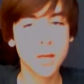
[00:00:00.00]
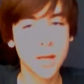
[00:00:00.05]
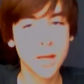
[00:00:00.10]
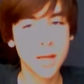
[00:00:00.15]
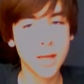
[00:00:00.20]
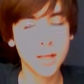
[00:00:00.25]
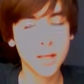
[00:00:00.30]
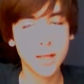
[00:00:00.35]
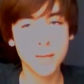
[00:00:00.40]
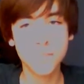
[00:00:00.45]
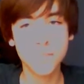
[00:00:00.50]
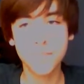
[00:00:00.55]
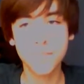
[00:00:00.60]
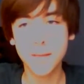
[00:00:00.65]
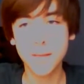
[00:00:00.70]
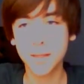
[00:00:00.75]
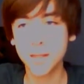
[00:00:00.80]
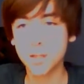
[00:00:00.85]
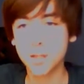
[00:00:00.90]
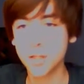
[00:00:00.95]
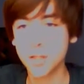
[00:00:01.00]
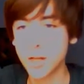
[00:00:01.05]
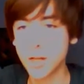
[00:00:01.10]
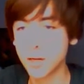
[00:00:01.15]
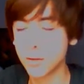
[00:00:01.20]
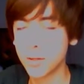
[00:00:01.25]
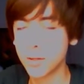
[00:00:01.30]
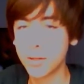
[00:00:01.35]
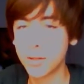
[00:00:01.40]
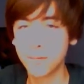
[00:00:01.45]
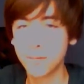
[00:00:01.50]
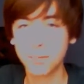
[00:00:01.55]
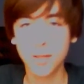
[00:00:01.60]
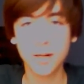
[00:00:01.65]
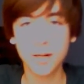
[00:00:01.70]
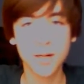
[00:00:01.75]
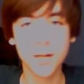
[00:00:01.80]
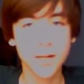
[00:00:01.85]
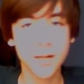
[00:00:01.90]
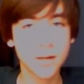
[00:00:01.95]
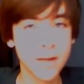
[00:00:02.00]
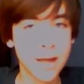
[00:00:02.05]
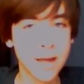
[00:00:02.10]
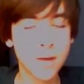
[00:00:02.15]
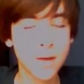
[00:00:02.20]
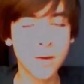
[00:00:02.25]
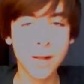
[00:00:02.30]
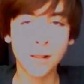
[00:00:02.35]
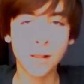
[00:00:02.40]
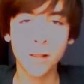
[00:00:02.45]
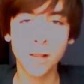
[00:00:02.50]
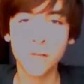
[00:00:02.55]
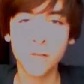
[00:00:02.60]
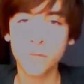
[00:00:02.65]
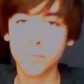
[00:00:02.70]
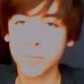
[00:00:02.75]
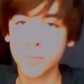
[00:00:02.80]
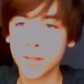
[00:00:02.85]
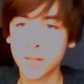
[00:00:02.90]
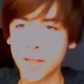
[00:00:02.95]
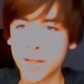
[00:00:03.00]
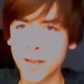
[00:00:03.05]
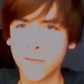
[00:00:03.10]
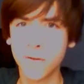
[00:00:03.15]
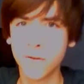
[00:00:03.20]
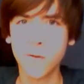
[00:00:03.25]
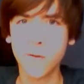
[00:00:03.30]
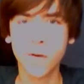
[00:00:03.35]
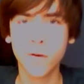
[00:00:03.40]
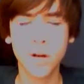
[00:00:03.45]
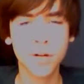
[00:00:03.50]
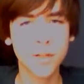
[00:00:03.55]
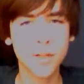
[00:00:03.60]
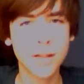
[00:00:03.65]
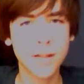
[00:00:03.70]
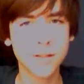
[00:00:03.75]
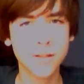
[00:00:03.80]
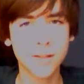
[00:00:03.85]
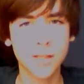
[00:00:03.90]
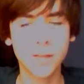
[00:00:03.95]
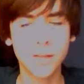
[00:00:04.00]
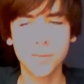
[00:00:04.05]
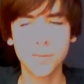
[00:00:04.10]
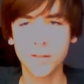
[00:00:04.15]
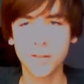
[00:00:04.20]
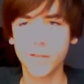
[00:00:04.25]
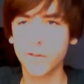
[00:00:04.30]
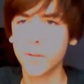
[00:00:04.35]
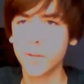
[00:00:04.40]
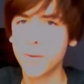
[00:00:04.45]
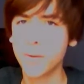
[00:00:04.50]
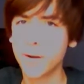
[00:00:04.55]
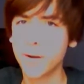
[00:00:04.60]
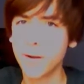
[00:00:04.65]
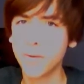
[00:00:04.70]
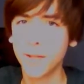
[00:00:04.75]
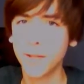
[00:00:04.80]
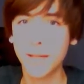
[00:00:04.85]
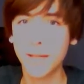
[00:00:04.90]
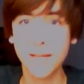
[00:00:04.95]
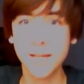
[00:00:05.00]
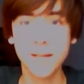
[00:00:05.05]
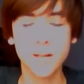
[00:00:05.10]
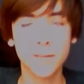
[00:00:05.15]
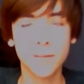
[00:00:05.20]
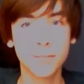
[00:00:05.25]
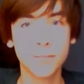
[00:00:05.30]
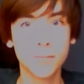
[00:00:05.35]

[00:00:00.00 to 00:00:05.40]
and they made this channel, and they're here now, and I love them, and they have over 100,000 subs, and they've only been around for like a year.